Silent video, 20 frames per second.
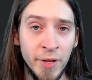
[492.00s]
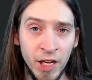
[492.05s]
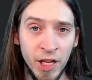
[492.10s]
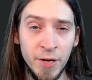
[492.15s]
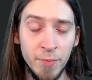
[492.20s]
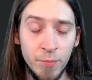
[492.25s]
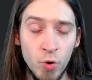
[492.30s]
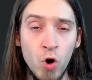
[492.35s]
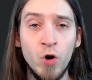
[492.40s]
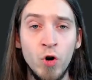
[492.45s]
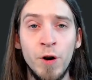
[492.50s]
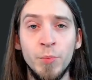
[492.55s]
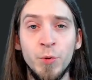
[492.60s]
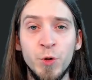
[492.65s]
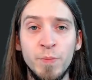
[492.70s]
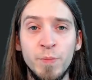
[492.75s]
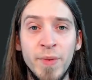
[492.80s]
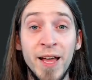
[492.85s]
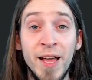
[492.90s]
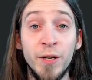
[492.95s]
line program
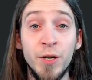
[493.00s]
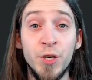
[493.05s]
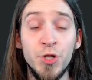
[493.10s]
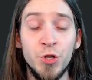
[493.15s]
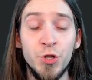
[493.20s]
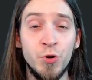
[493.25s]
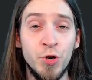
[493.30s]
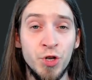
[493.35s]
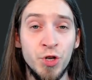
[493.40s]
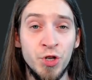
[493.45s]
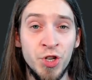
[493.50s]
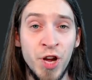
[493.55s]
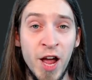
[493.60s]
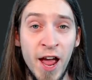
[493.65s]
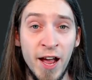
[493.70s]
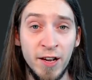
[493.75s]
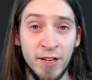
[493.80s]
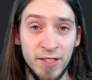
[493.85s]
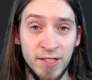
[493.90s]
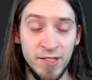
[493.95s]
to manage your
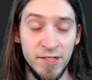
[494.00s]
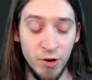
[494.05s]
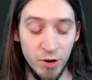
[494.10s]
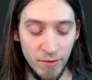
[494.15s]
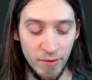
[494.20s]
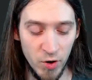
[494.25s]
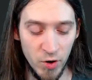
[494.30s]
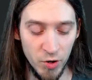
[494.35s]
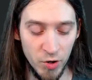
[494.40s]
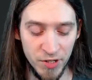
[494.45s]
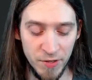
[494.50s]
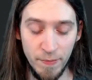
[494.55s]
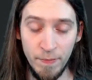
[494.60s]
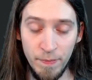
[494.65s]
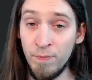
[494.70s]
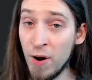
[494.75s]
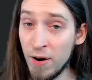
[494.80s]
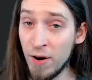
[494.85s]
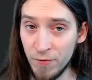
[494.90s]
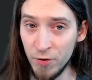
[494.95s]
jack server's
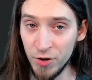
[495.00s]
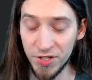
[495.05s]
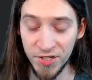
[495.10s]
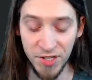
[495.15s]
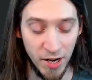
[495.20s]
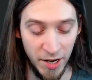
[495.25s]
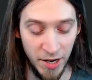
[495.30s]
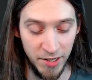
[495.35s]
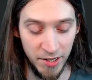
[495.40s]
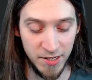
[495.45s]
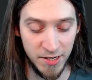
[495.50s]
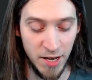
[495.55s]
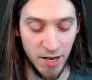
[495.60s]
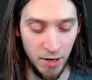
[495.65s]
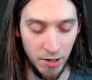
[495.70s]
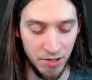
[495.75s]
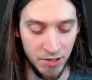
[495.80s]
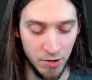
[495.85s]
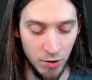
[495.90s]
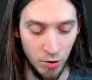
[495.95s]
buffer size,
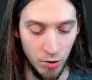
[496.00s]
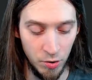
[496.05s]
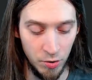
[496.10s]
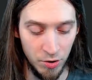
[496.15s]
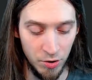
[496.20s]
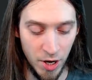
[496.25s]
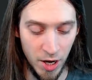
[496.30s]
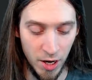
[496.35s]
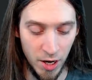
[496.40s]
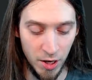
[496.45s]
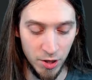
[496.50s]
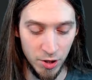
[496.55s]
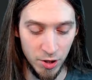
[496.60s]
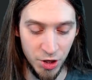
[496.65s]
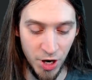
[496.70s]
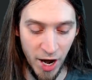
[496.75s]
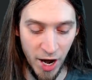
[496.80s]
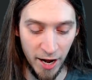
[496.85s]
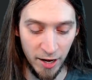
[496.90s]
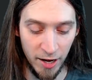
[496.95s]
and it's called
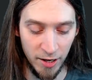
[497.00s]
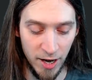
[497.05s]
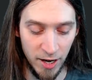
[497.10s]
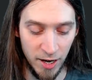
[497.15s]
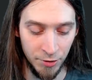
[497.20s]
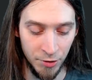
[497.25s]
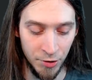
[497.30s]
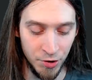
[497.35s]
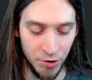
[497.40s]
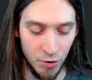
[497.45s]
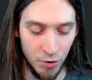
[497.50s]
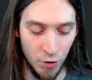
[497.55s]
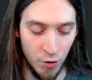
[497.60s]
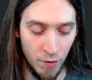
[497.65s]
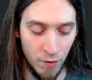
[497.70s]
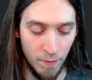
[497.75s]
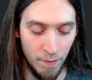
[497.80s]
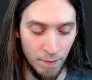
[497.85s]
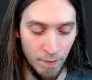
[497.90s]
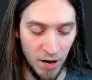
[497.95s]

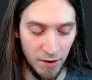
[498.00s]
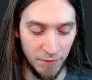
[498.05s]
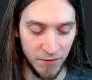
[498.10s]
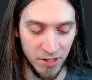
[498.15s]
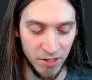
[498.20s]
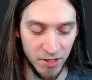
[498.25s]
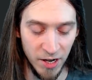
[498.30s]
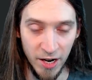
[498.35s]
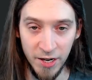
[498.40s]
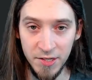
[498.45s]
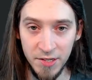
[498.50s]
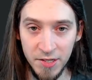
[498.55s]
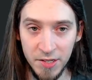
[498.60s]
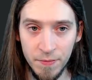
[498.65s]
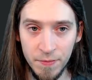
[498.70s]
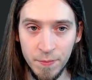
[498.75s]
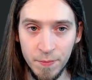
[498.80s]
jack_buff size.